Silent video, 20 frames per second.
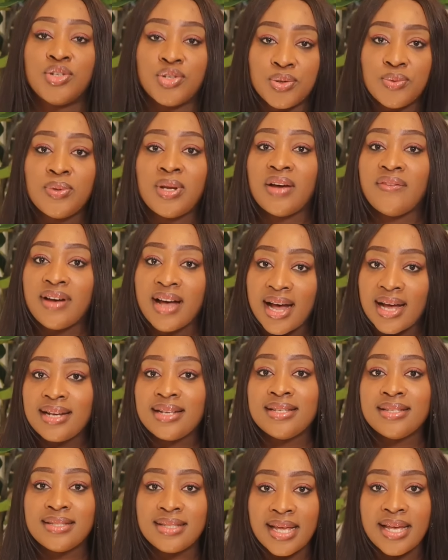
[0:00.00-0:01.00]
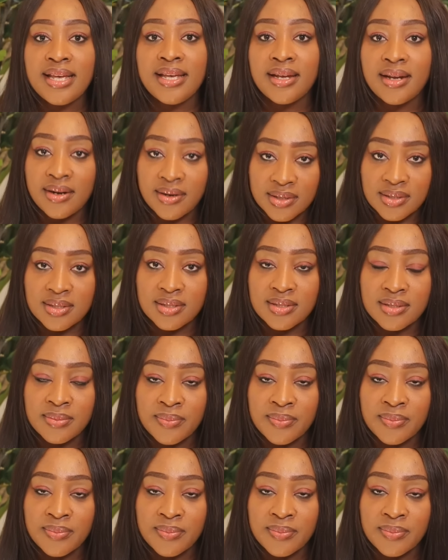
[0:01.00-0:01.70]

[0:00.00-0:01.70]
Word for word: He should have had his day in court.